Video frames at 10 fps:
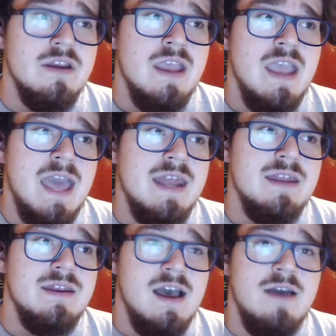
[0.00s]
had it
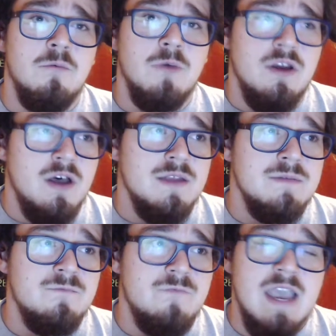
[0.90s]
not went on
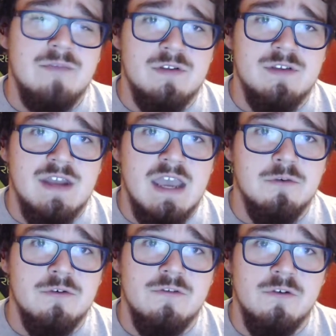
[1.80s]
5 to 10
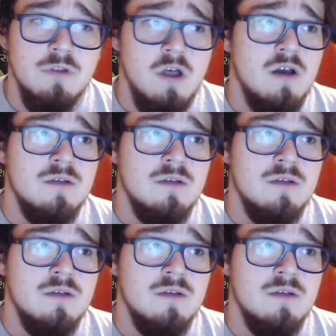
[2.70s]
hours too long.